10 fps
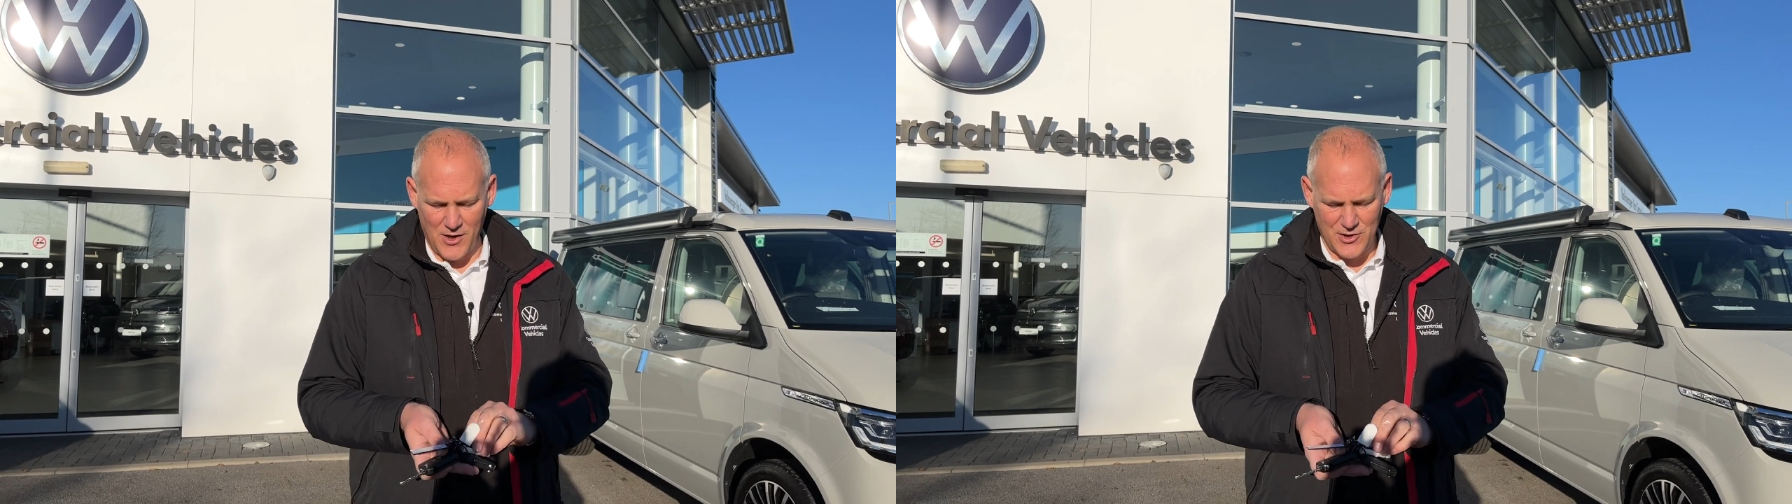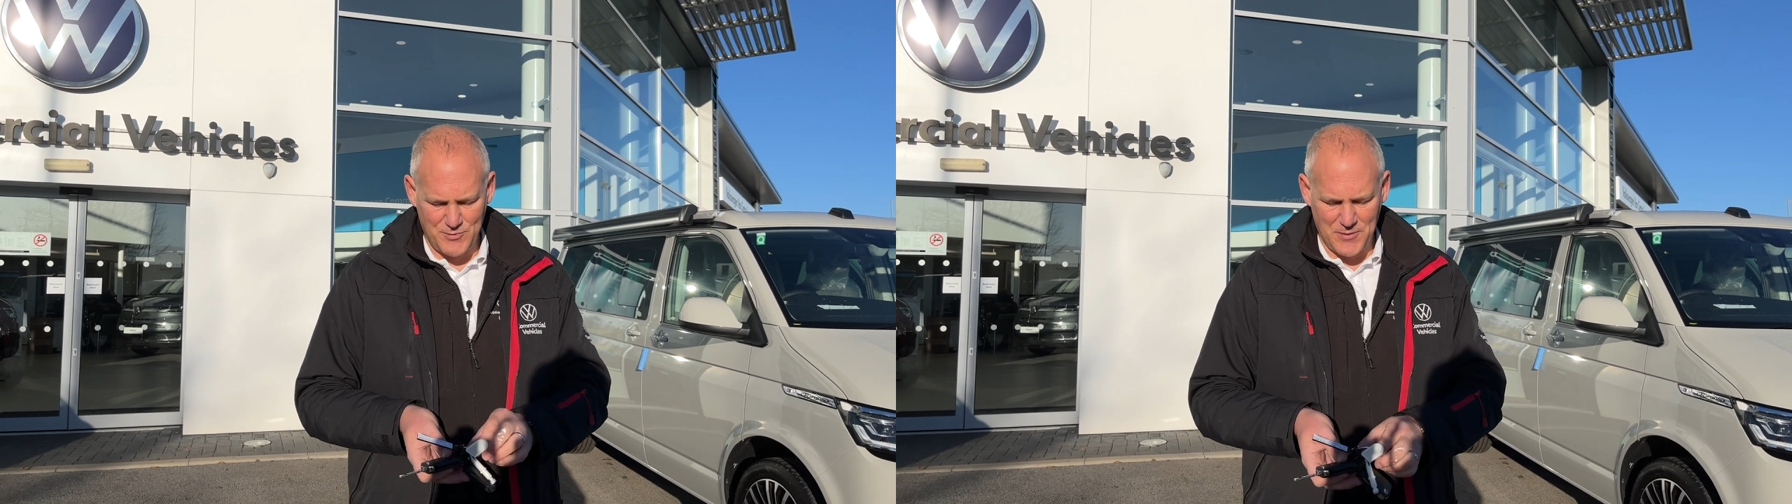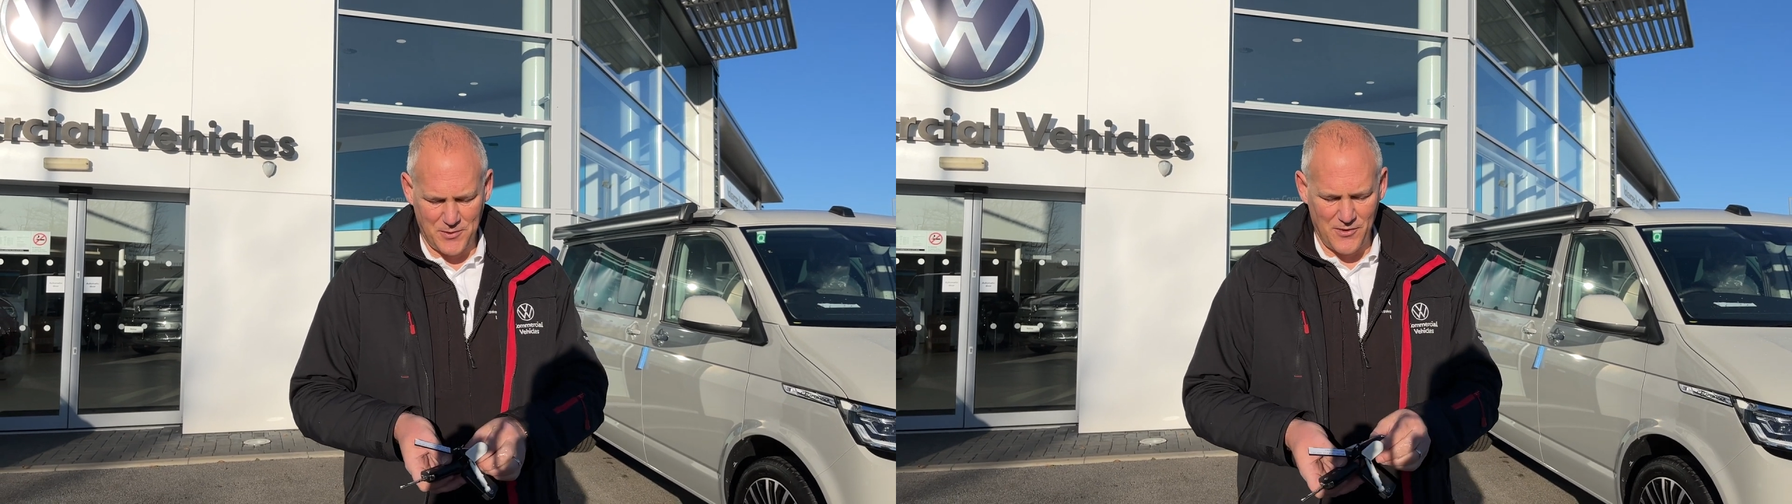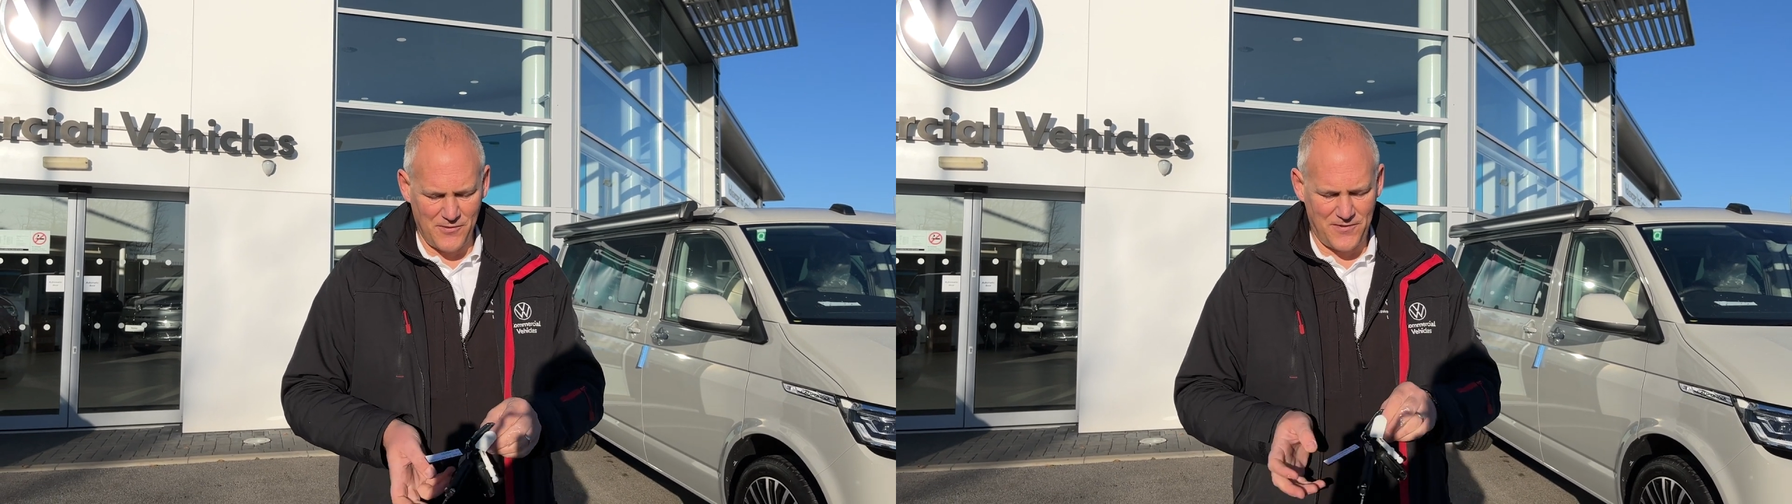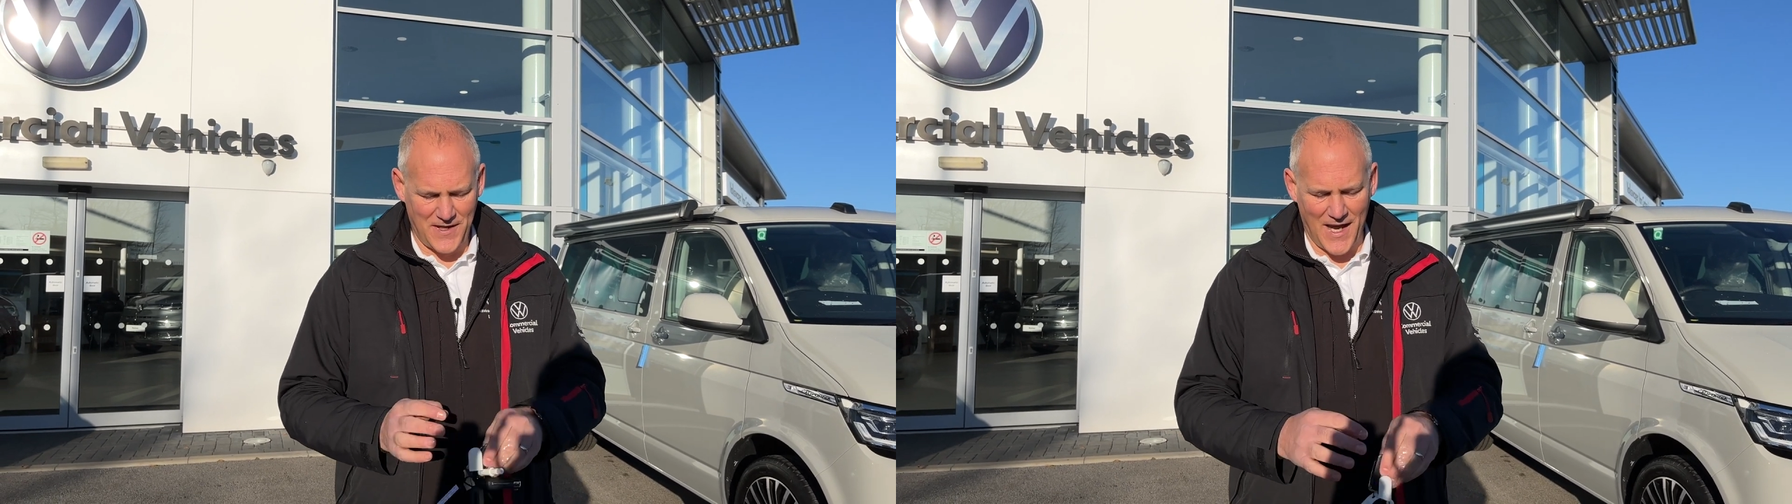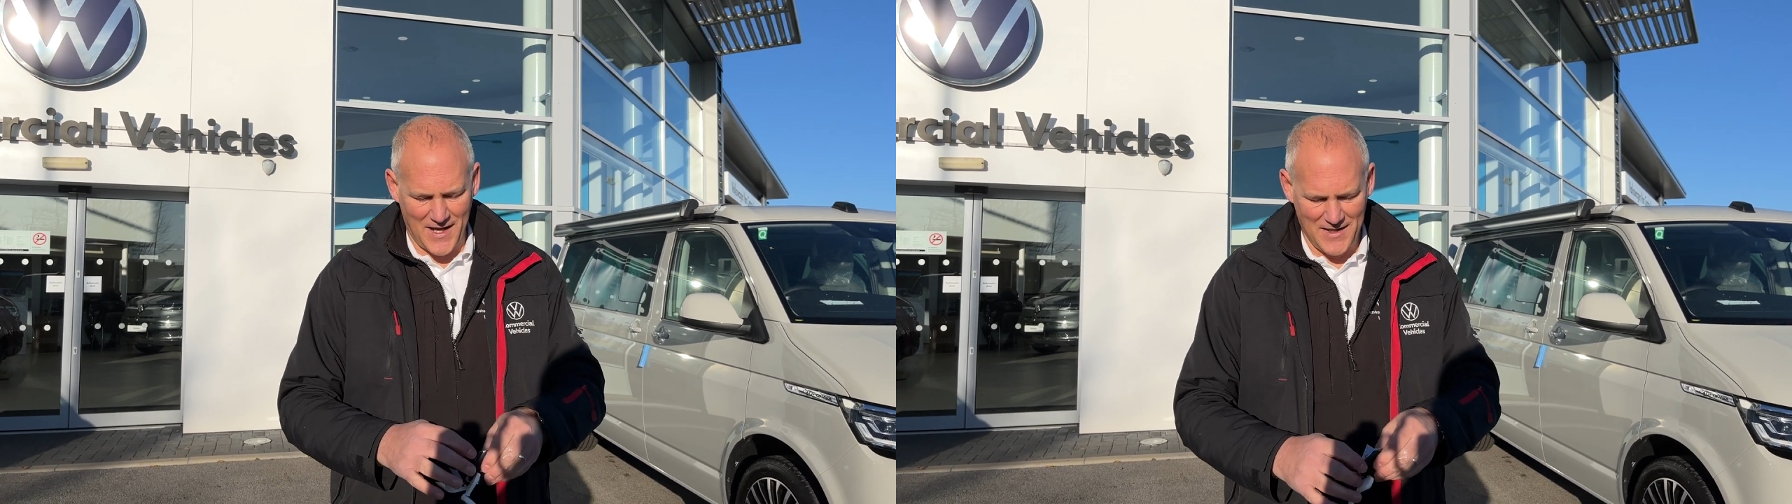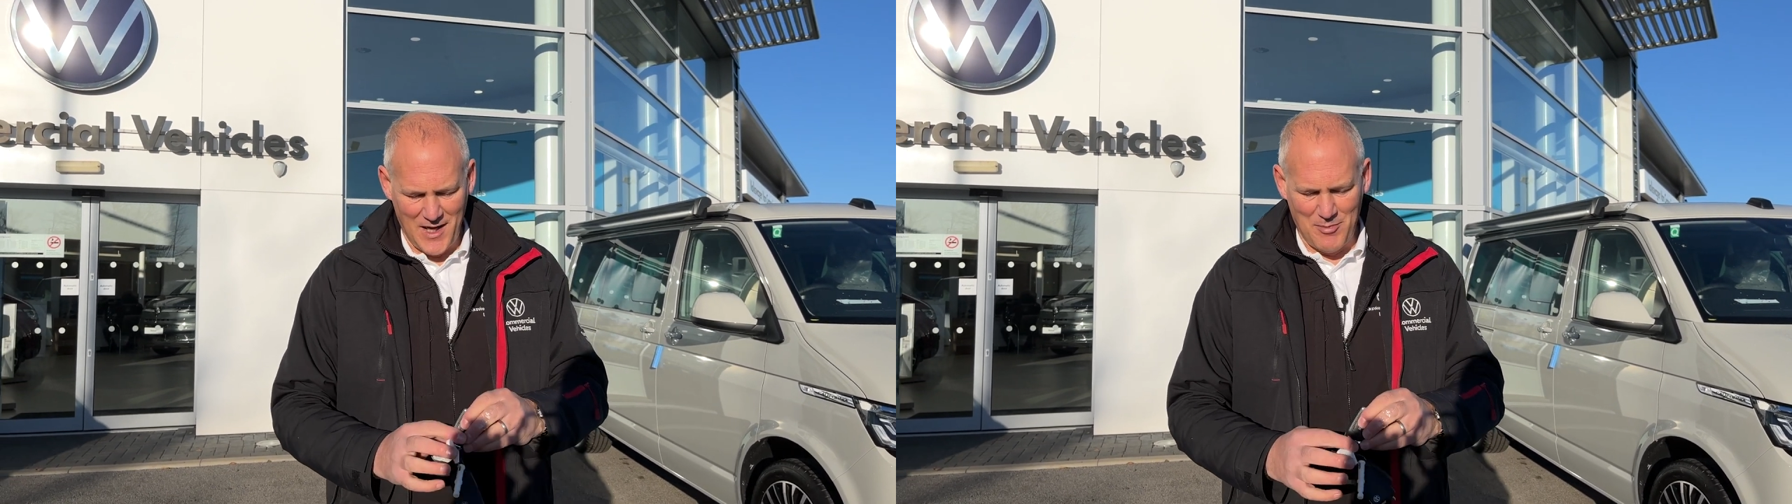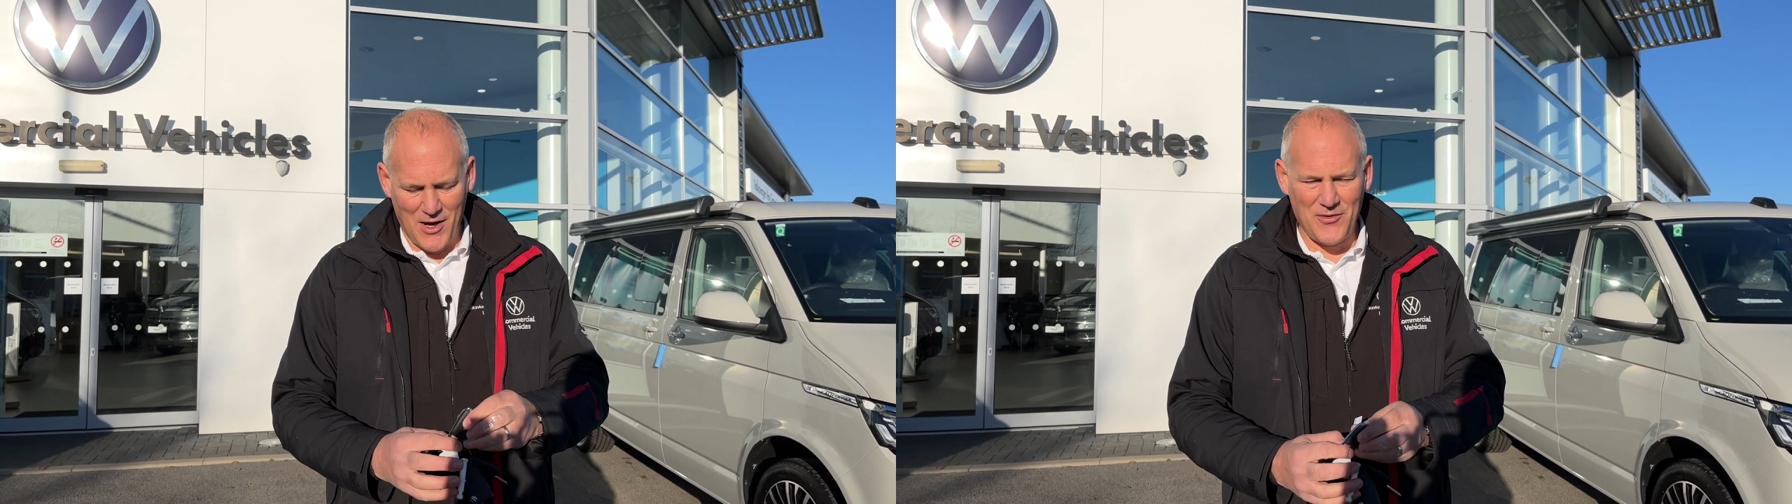because people often forget
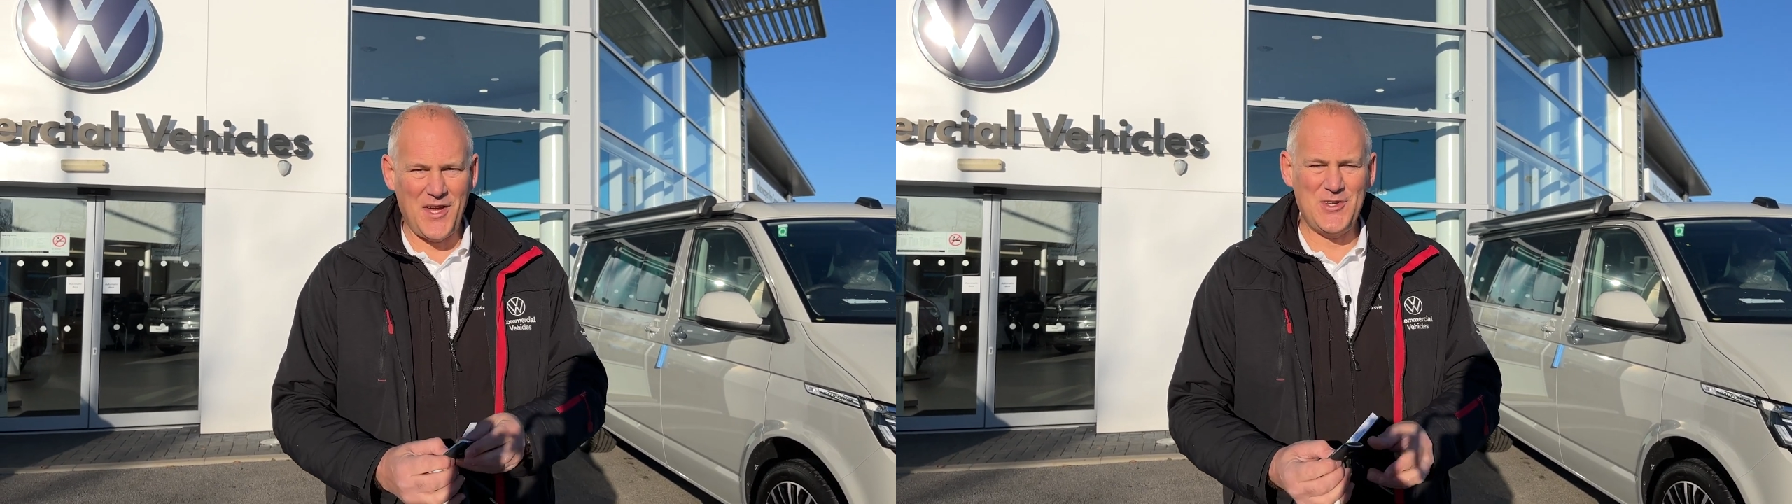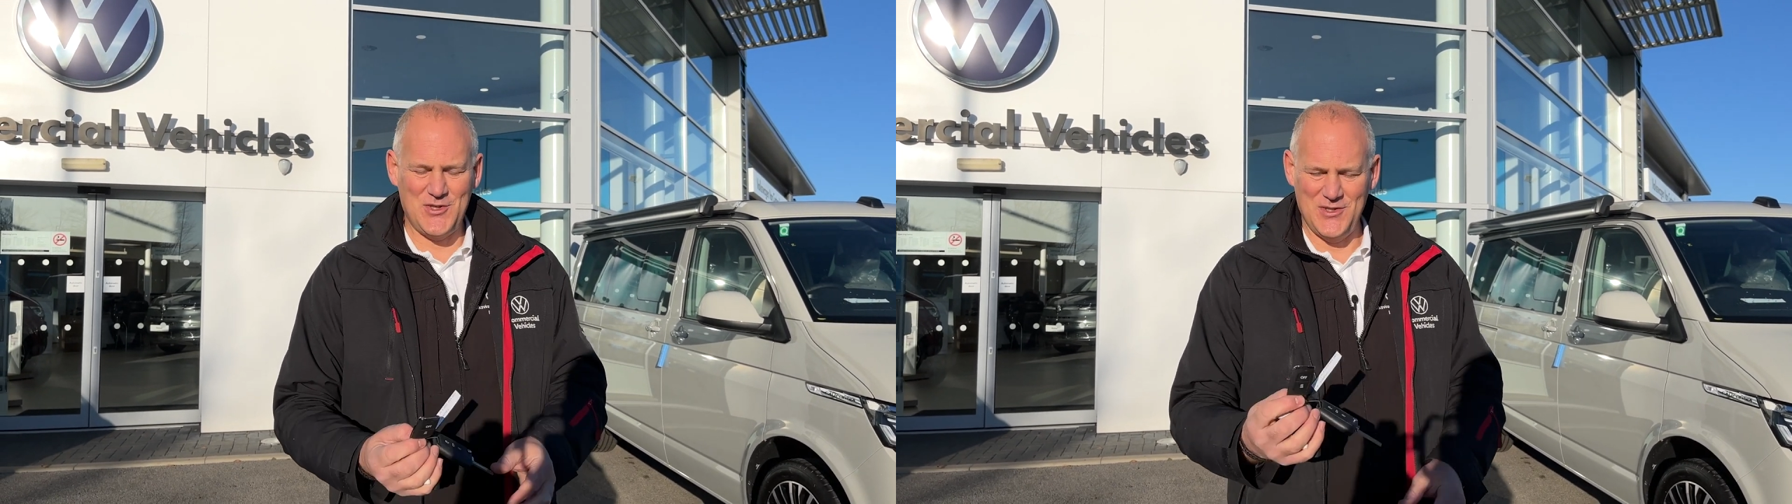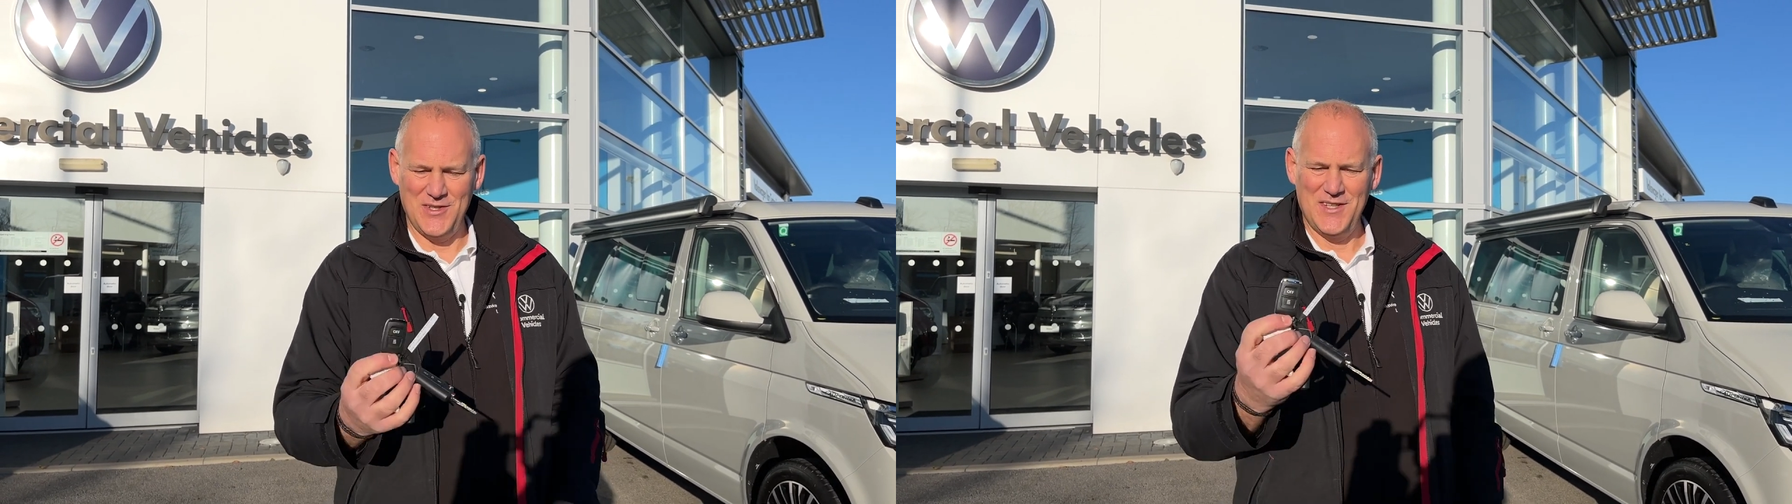about this.